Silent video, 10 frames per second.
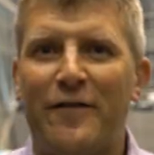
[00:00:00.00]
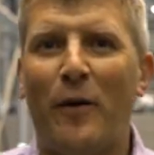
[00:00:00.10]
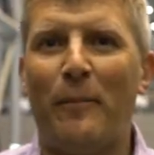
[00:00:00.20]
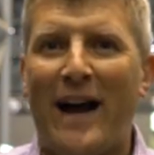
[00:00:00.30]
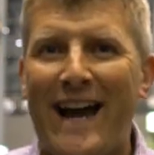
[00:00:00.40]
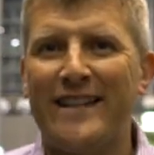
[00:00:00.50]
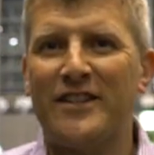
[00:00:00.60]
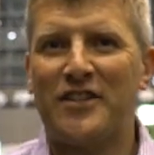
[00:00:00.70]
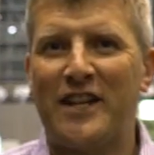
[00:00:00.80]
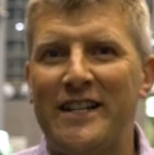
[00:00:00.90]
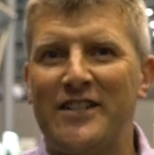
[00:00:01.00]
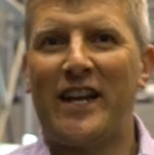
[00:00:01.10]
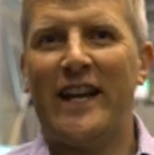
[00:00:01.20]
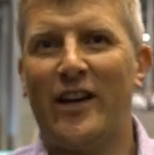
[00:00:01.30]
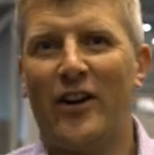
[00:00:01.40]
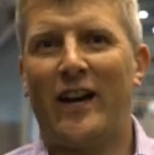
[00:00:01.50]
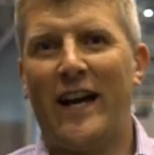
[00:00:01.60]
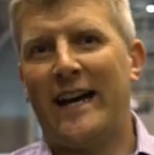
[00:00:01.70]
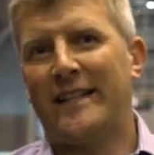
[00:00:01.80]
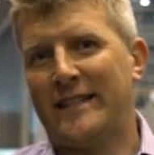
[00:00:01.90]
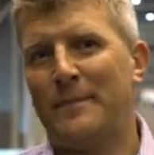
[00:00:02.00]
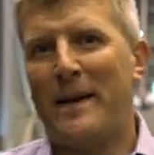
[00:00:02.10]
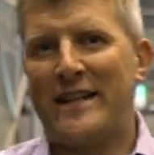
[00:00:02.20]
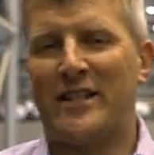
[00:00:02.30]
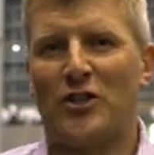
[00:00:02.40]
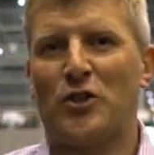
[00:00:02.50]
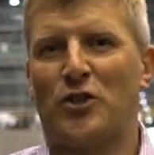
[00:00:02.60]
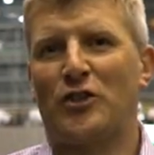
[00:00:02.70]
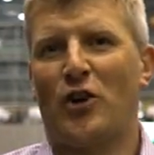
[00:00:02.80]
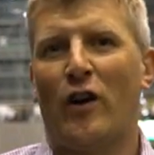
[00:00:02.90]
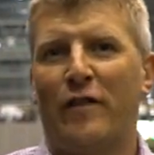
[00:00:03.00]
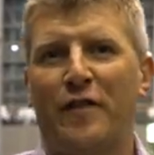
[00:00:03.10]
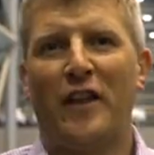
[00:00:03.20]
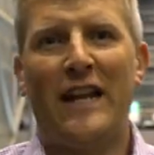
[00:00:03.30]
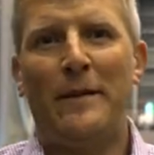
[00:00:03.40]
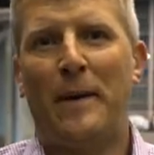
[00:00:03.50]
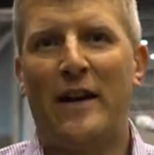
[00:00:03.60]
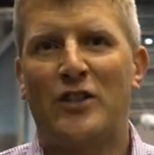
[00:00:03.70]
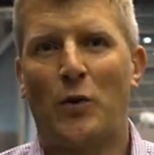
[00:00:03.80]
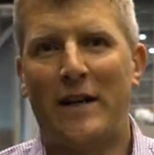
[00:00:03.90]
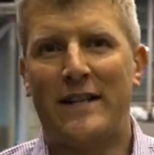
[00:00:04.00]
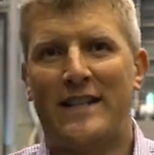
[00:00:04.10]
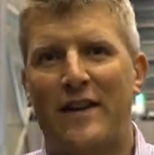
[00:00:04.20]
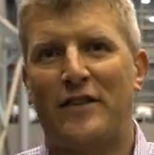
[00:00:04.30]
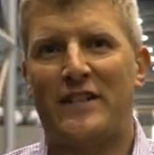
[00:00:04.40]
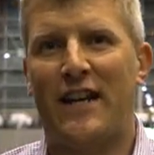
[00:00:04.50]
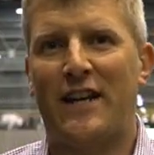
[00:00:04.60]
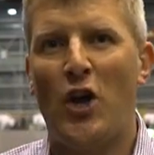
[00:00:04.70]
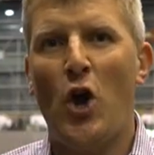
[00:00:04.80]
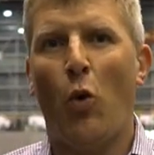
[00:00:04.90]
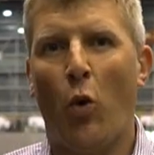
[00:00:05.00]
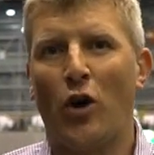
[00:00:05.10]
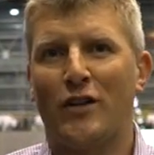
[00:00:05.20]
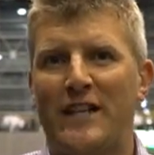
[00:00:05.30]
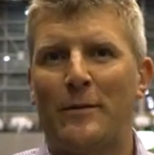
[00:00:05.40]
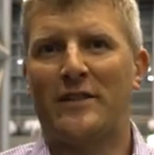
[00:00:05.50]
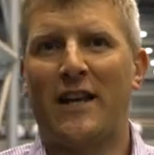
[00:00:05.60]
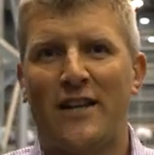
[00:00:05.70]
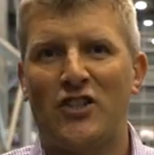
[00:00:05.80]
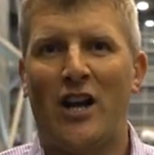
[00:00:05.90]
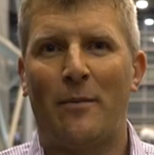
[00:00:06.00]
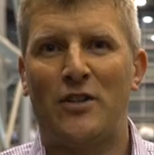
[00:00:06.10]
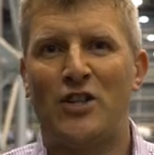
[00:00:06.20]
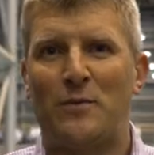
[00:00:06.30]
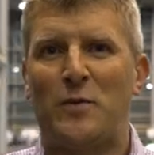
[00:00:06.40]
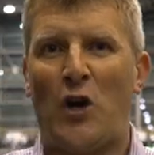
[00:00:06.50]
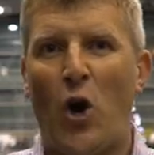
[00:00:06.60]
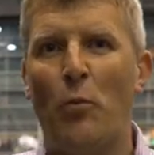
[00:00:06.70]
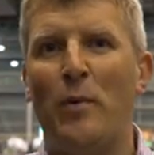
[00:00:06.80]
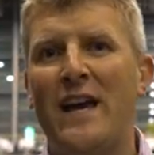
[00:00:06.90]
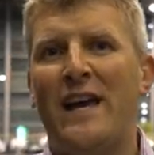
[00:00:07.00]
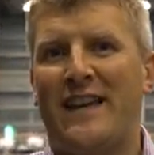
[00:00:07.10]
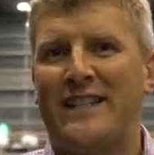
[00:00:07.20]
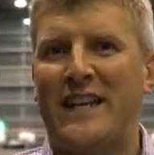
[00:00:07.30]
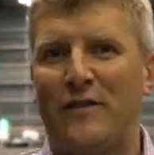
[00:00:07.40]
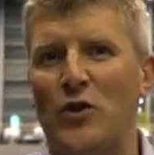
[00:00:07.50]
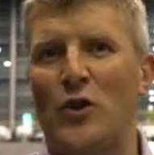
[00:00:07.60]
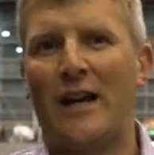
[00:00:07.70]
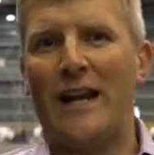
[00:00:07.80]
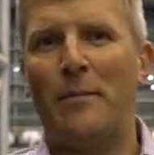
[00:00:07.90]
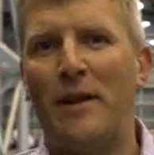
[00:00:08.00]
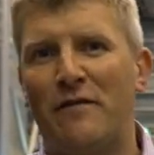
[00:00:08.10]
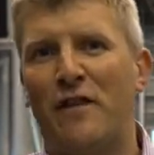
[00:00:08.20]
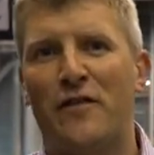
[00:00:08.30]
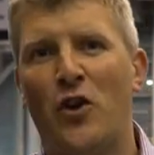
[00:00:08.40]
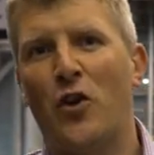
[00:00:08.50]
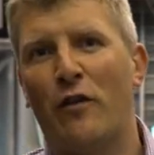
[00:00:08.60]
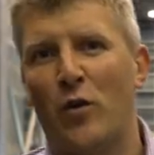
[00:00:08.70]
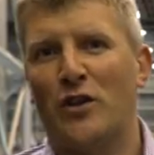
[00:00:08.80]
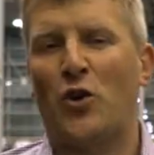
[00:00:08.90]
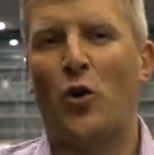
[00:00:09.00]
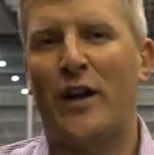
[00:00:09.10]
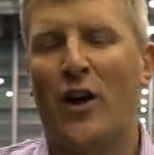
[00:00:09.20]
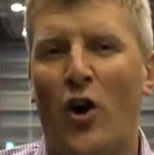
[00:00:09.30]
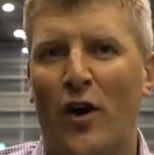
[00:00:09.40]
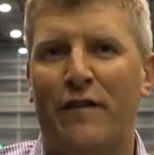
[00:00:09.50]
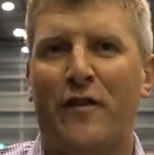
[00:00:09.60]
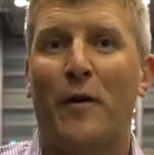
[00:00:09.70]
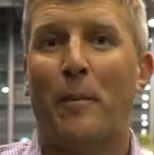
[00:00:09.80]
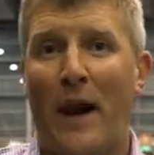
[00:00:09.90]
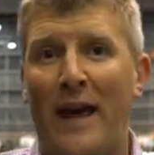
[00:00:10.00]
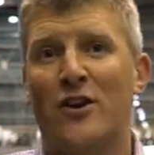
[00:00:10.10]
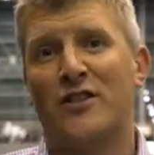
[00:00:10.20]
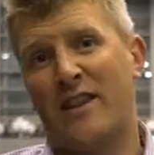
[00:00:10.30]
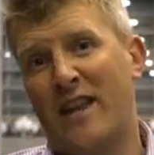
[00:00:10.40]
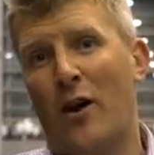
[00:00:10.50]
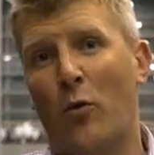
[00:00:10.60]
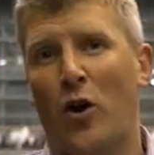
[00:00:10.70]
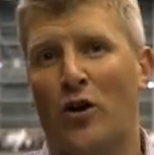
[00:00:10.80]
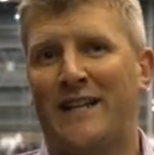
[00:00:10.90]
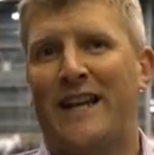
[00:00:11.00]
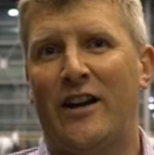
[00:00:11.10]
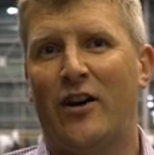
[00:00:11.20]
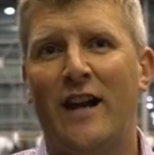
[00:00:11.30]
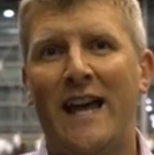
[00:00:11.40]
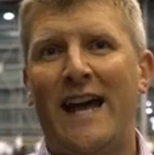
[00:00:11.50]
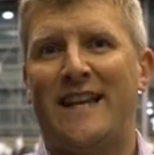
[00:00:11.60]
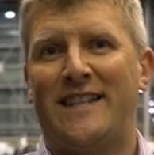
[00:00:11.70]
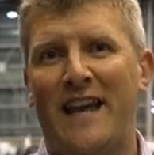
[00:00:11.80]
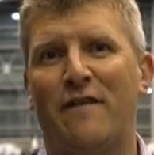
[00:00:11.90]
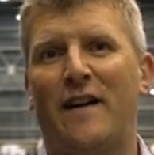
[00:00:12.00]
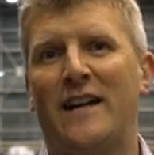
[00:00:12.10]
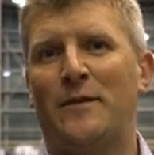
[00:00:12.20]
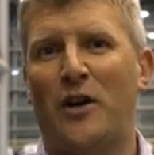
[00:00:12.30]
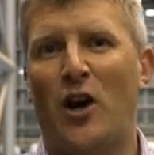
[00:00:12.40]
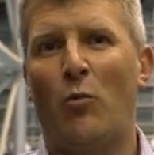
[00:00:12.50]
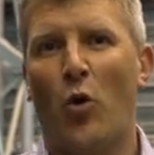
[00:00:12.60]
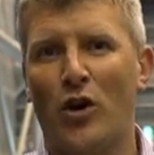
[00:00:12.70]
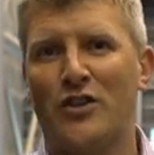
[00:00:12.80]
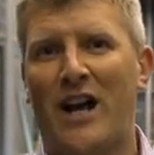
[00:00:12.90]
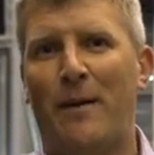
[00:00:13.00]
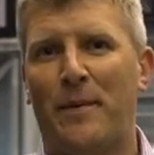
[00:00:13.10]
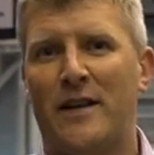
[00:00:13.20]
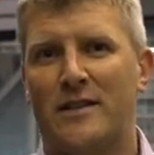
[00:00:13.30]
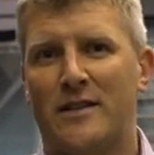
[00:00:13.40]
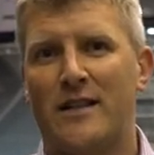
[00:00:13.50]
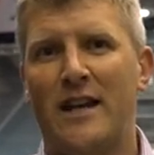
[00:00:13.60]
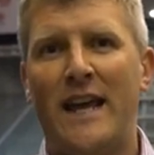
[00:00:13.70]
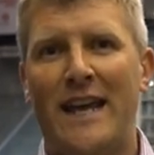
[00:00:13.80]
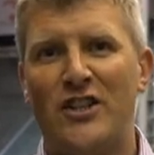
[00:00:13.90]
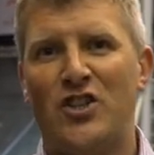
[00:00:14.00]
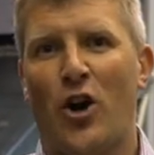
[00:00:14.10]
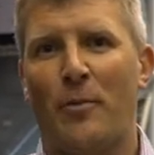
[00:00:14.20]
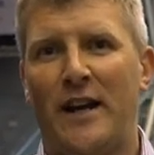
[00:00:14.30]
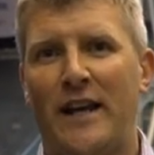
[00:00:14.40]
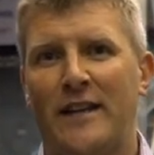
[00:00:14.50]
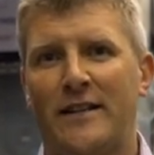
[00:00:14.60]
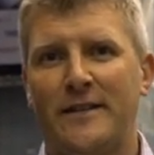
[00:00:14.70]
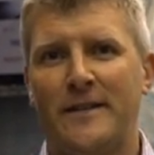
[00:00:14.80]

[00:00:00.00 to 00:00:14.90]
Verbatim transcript: from behind the scenes here at the Messe Dusseldorf for the Liebherr 2017 World Table Tennis Championships. We hope that's given you a little bit of a view of what's going on for the players in their world here as they vie to become world champions in Germany.